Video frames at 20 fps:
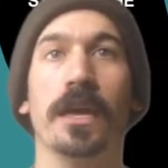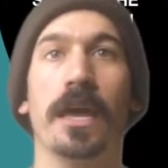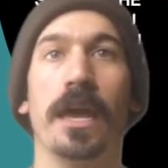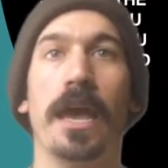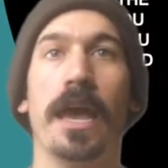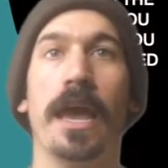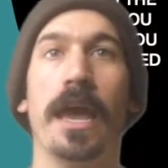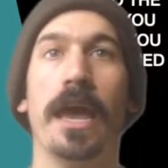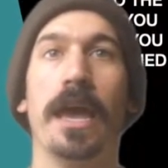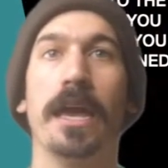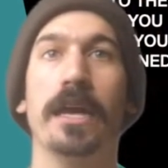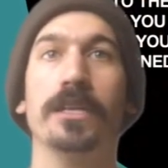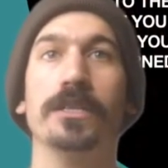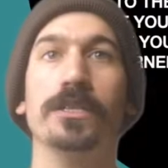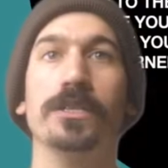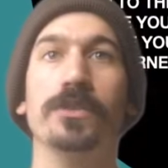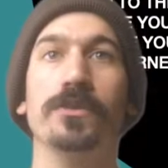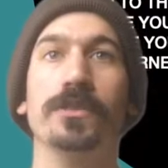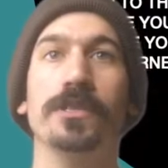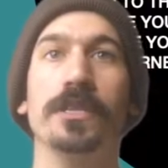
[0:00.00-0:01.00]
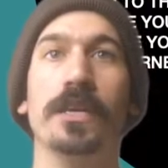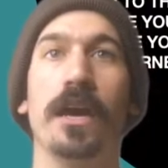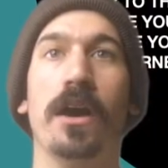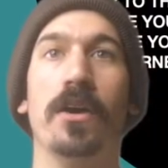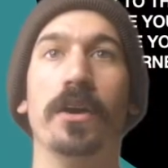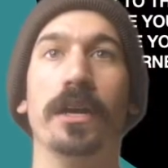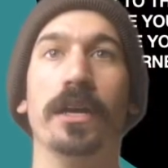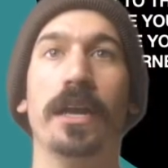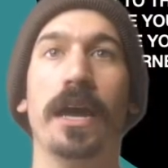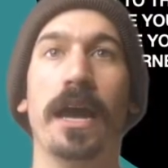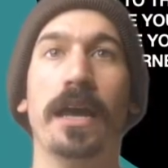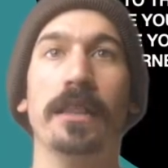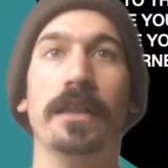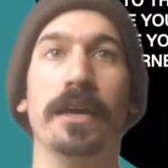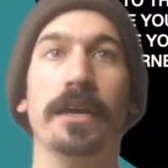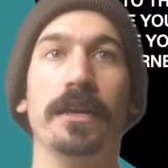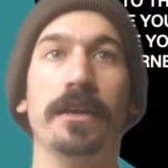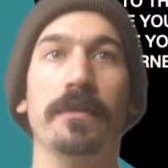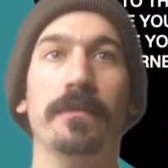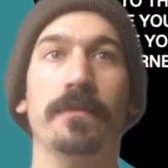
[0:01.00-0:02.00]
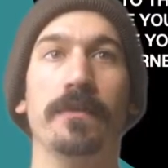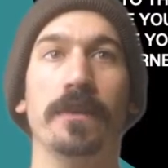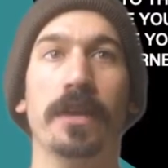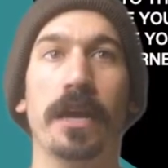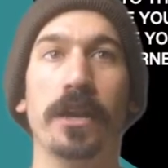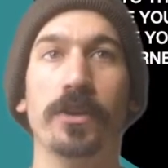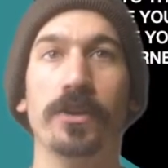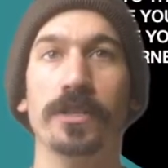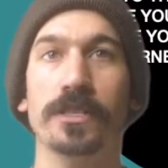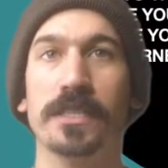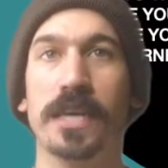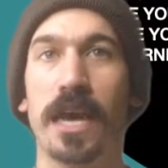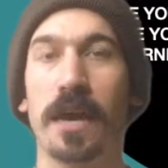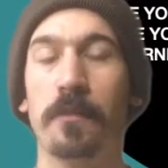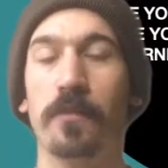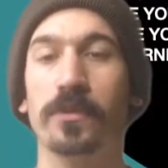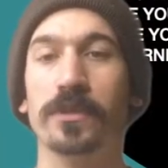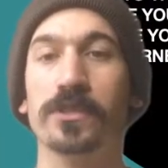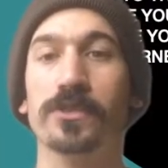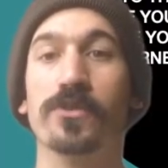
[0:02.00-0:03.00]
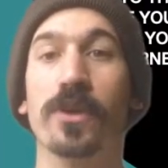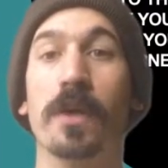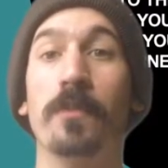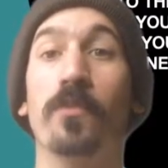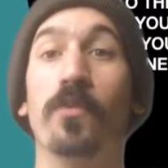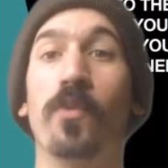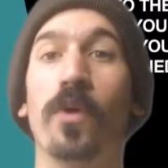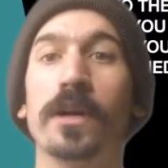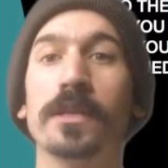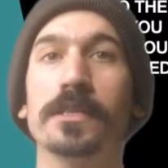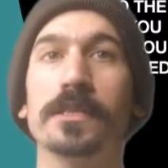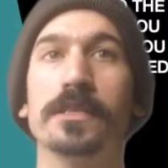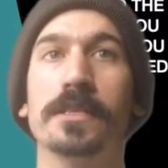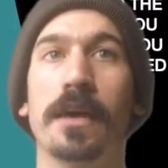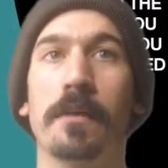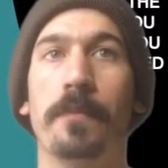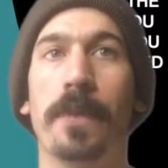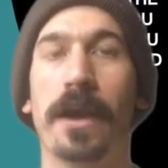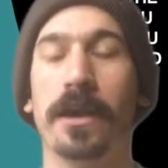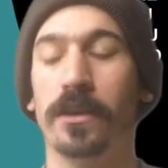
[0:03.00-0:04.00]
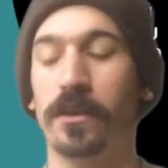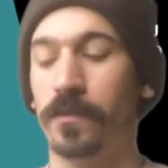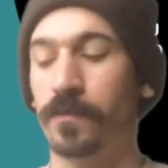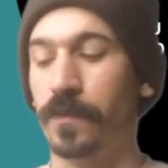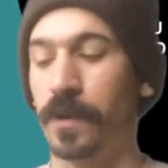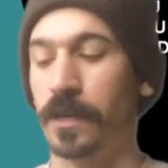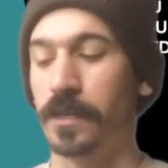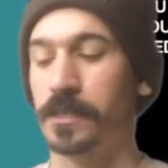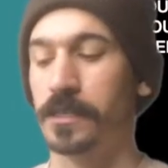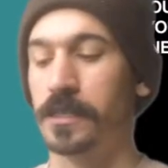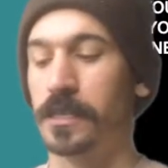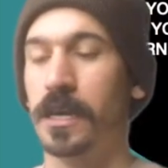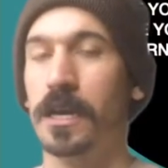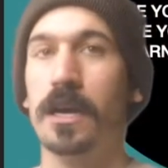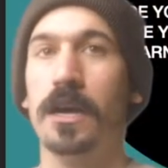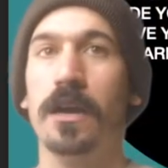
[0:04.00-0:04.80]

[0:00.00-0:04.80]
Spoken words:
and you see how it can highlight it, and you just type, describe one setback you faced.